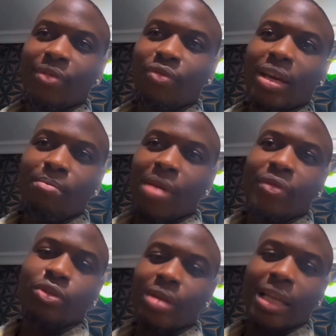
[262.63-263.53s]
even get
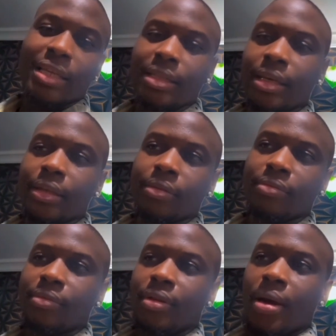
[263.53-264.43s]
married to that lady and
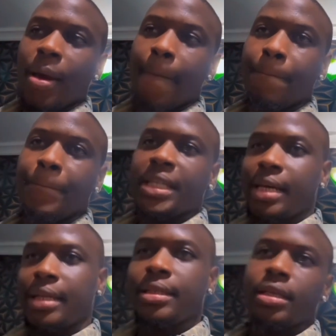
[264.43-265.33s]
beat
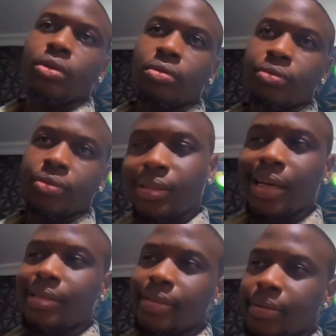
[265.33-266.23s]
her till
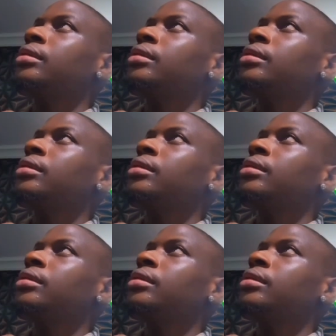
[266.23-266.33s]
eternity.